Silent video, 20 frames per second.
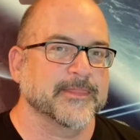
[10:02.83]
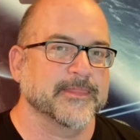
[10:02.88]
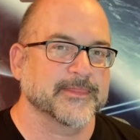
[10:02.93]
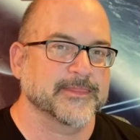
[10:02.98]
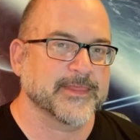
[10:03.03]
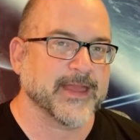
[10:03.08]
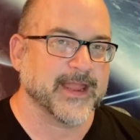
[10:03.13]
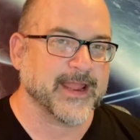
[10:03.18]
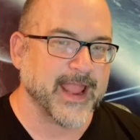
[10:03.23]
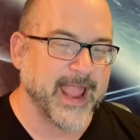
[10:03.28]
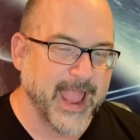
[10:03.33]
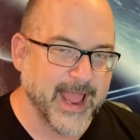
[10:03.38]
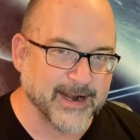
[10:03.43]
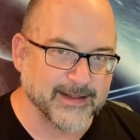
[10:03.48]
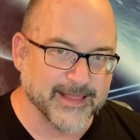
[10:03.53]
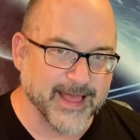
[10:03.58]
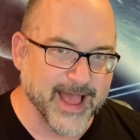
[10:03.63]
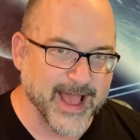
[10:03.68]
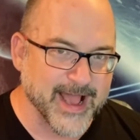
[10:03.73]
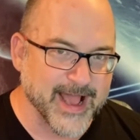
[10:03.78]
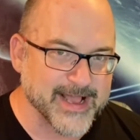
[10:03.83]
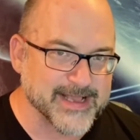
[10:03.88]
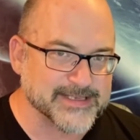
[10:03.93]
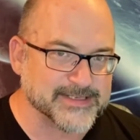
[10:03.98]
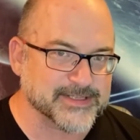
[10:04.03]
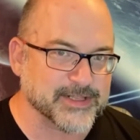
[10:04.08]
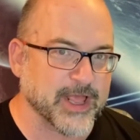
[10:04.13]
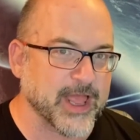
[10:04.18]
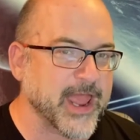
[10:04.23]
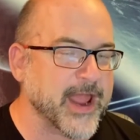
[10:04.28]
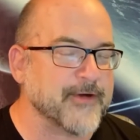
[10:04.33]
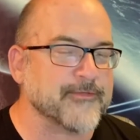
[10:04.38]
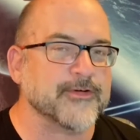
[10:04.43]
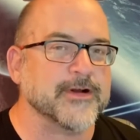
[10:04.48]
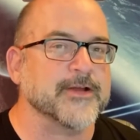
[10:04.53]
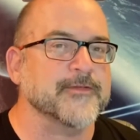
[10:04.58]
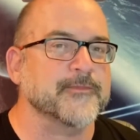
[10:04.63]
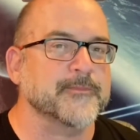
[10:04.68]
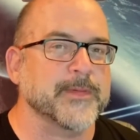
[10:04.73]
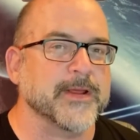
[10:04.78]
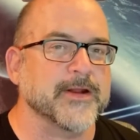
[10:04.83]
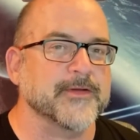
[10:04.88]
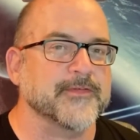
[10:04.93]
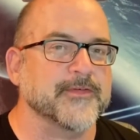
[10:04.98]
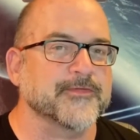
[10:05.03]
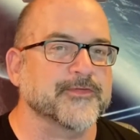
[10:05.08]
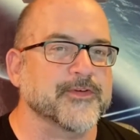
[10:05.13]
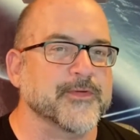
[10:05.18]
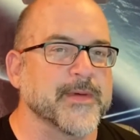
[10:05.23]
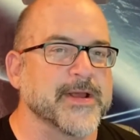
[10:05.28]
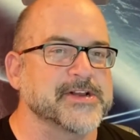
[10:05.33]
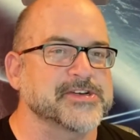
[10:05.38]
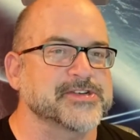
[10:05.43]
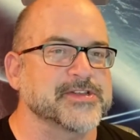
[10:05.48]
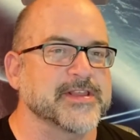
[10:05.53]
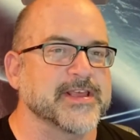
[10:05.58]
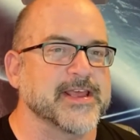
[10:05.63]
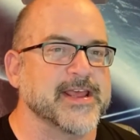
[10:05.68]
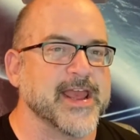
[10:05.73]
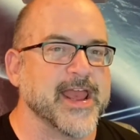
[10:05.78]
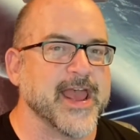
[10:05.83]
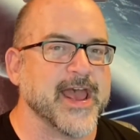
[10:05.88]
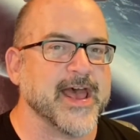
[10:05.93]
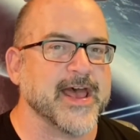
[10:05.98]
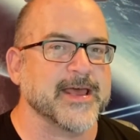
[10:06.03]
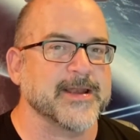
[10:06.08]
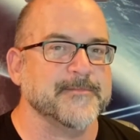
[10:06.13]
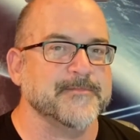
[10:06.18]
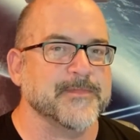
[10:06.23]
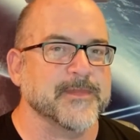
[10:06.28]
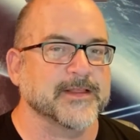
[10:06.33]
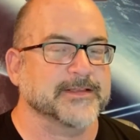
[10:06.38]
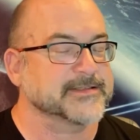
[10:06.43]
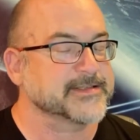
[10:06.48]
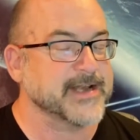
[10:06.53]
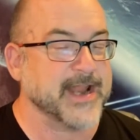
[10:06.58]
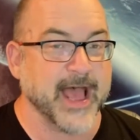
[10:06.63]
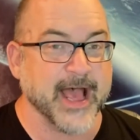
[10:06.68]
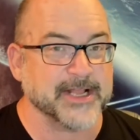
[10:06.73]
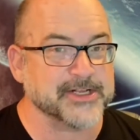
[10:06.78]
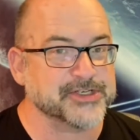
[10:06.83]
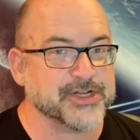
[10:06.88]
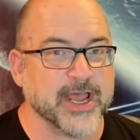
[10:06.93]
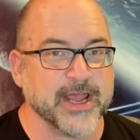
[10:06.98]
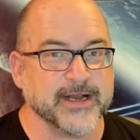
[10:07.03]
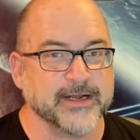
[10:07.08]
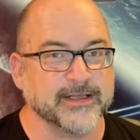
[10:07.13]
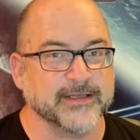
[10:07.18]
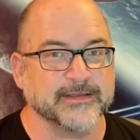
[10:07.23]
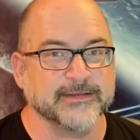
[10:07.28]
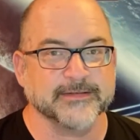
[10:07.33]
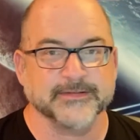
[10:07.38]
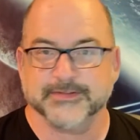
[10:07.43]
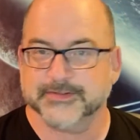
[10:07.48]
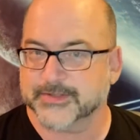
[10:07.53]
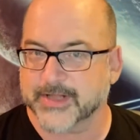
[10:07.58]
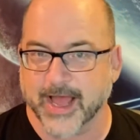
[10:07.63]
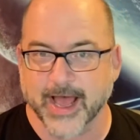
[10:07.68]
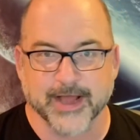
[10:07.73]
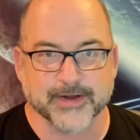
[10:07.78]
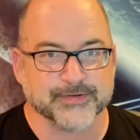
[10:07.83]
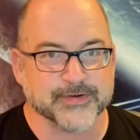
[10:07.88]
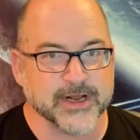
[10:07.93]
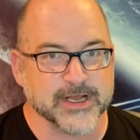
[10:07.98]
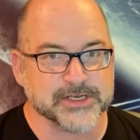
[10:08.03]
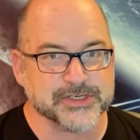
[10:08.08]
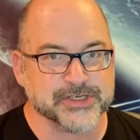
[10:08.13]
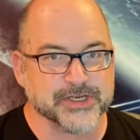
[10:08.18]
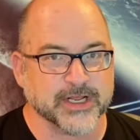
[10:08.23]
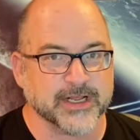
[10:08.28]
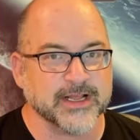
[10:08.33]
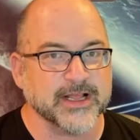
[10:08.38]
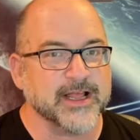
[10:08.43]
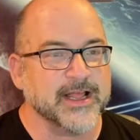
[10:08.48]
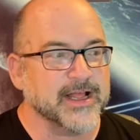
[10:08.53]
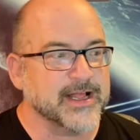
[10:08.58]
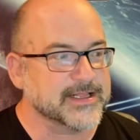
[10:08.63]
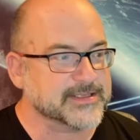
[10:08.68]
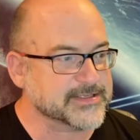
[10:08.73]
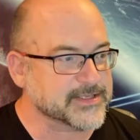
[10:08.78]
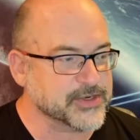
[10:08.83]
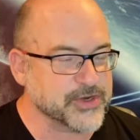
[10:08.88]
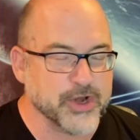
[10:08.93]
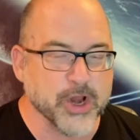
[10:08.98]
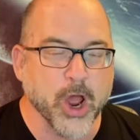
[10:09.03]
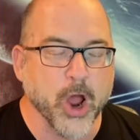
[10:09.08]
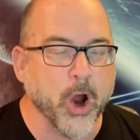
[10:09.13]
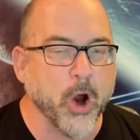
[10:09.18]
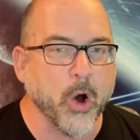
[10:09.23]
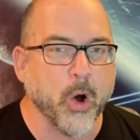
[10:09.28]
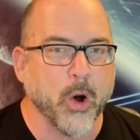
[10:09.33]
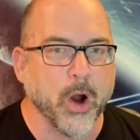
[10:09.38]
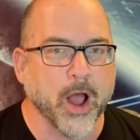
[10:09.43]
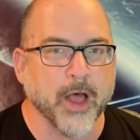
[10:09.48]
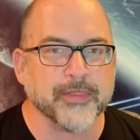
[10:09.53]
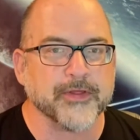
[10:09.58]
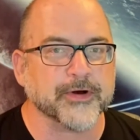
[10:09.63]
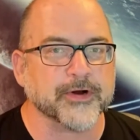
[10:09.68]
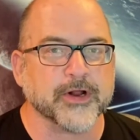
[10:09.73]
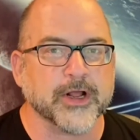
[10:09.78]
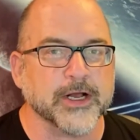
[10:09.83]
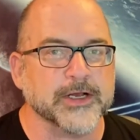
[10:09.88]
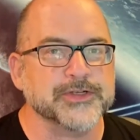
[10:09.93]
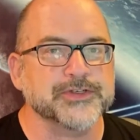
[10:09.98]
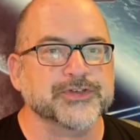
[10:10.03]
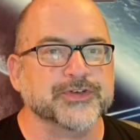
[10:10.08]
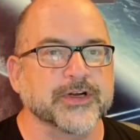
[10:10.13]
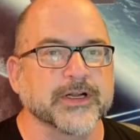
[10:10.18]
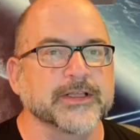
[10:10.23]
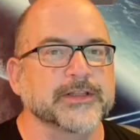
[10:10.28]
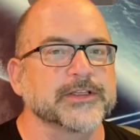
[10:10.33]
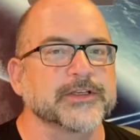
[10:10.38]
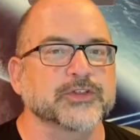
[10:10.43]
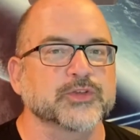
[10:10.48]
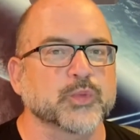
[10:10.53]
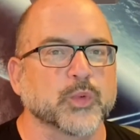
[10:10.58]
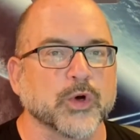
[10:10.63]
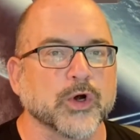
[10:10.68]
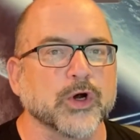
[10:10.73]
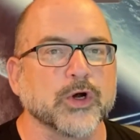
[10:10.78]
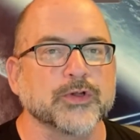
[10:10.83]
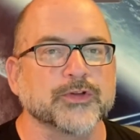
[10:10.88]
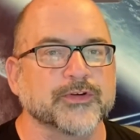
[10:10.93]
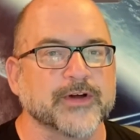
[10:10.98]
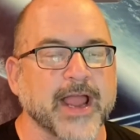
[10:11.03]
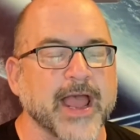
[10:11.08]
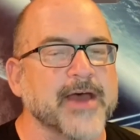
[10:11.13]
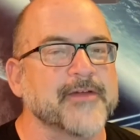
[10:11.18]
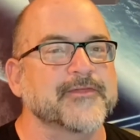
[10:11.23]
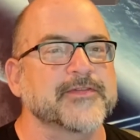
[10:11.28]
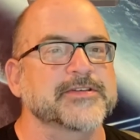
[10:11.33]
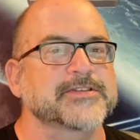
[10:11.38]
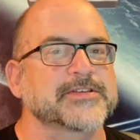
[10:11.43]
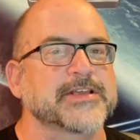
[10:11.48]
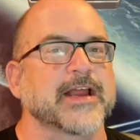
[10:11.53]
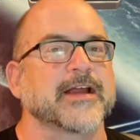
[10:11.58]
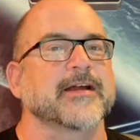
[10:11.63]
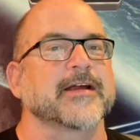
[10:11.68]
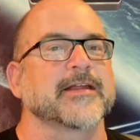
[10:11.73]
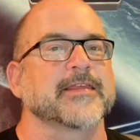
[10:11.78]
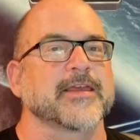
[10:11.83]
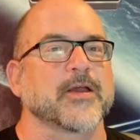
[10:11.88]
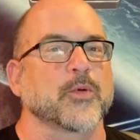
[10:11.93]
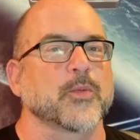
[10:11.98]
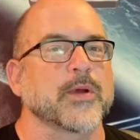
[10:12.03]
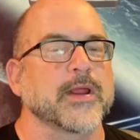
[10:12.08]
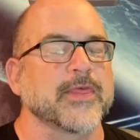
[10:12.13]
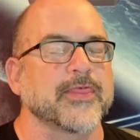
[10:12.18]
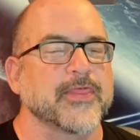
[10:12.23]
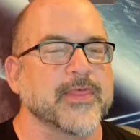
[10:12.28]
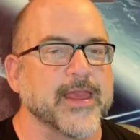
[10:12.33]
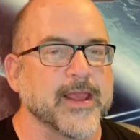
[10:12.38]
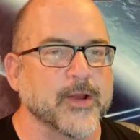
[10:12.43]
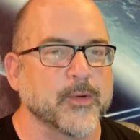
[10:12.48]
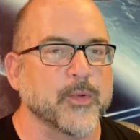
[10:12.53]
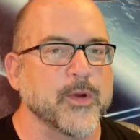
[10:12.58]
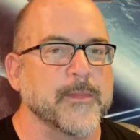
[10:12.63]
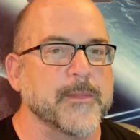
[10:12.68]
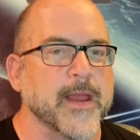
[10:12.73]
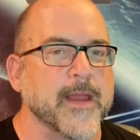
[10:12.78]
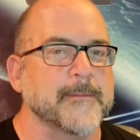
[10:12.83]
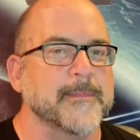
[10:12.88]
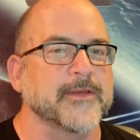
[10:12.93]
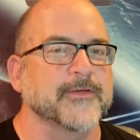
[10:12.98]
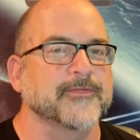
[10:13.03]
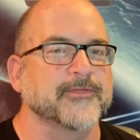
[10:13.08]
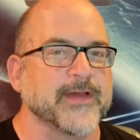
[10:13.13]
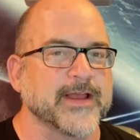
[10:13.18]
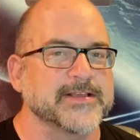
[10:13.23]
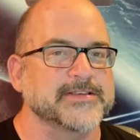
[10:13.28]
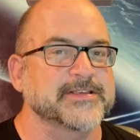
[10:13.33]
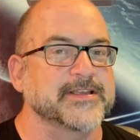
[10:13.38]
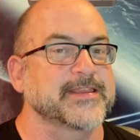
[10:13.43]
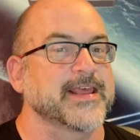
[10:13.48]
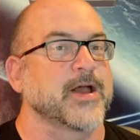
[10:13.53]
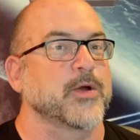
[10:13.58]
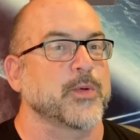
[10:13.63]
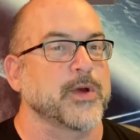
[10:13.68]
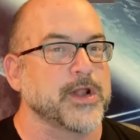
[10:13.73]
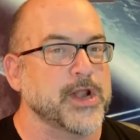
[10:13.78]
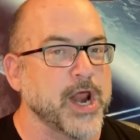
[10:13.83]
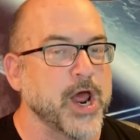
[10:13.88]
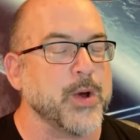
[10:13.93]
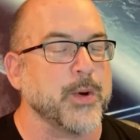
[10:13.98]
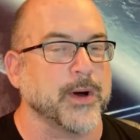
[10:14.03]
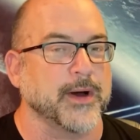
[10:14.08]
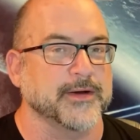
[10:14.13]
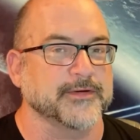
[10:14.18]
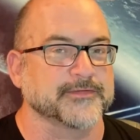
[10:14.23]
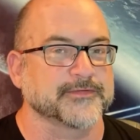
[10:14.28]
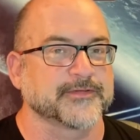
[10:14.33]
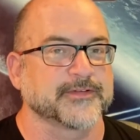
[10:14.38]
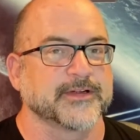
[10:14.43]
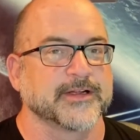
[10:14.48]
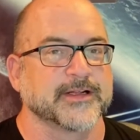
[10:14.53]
They analyzed every bit of information they had. It's not China. It's not Russia. It's no other country in this world or adversary that we think we might be facing that we know of.